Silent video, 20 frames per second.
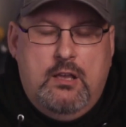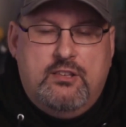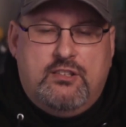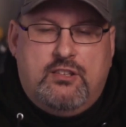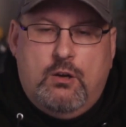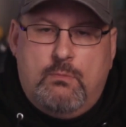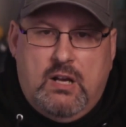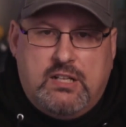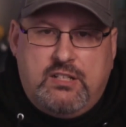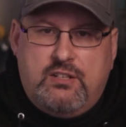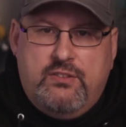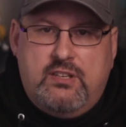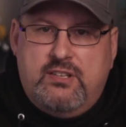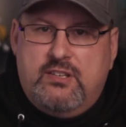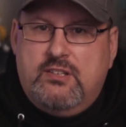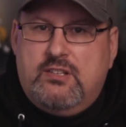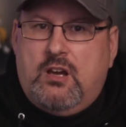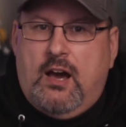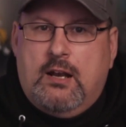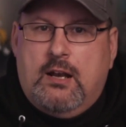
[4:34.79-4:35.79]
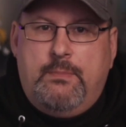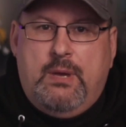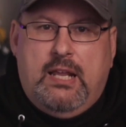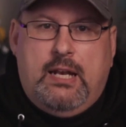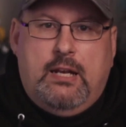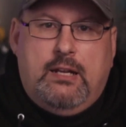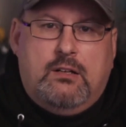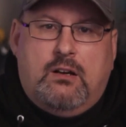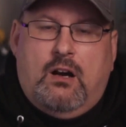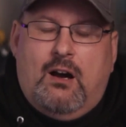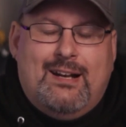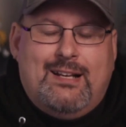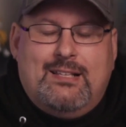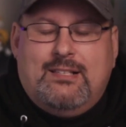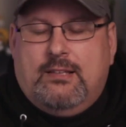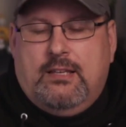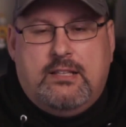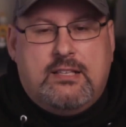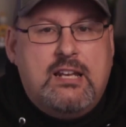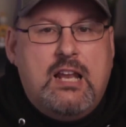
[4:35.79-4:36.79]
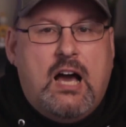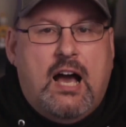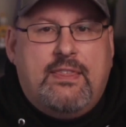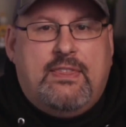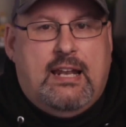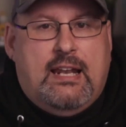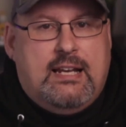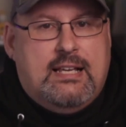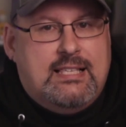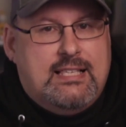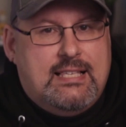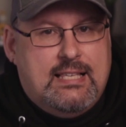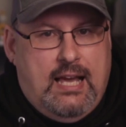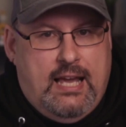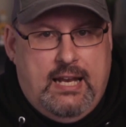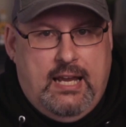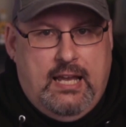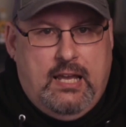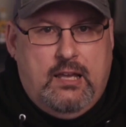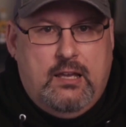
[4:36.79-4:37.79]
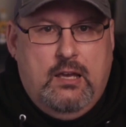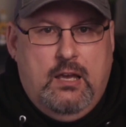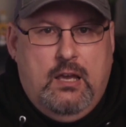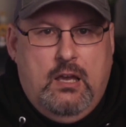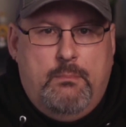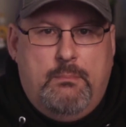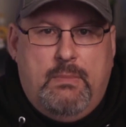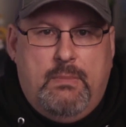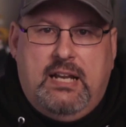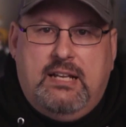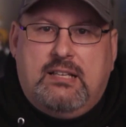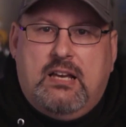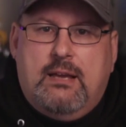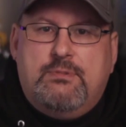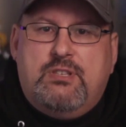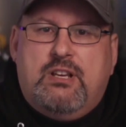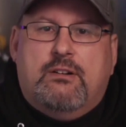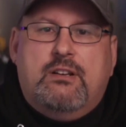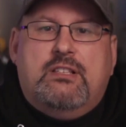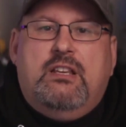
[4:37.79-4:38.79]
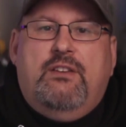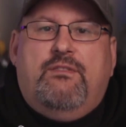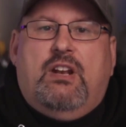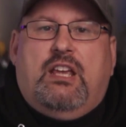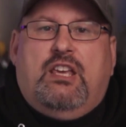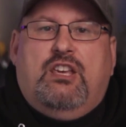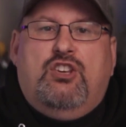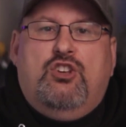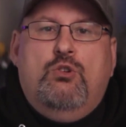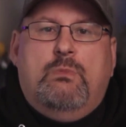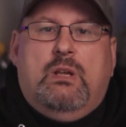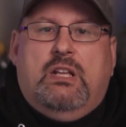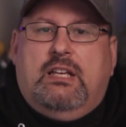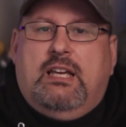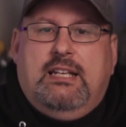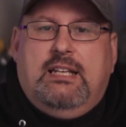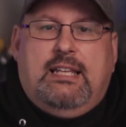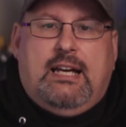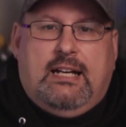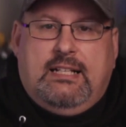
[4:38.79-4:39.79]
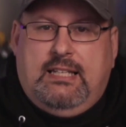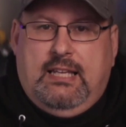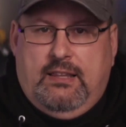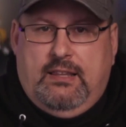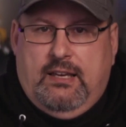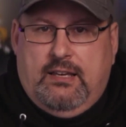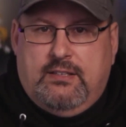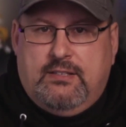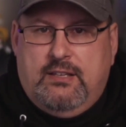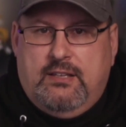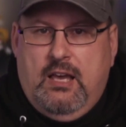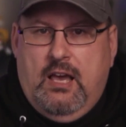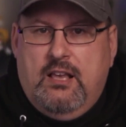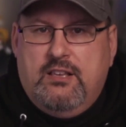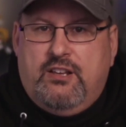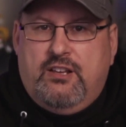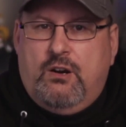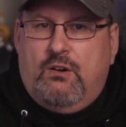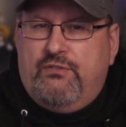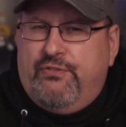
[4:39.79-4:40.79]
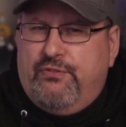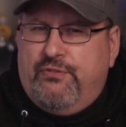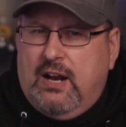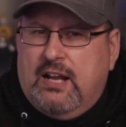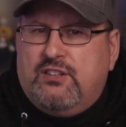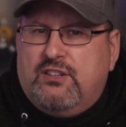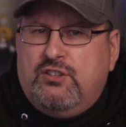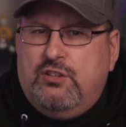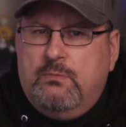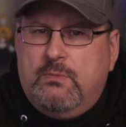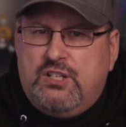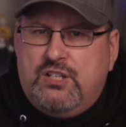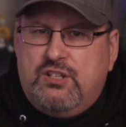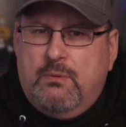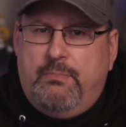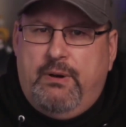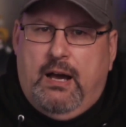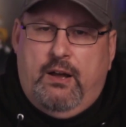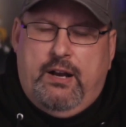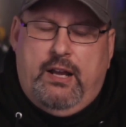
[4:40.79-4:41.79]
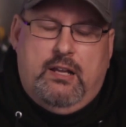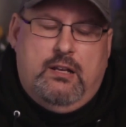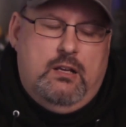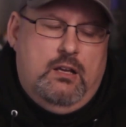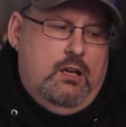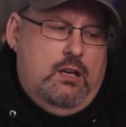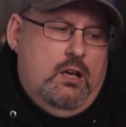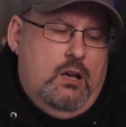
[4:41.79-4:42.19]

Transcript: So much of this is automated, and honestly, it's not that exciting. Many times there isn't even a human conducting this, so don't fret too much about it.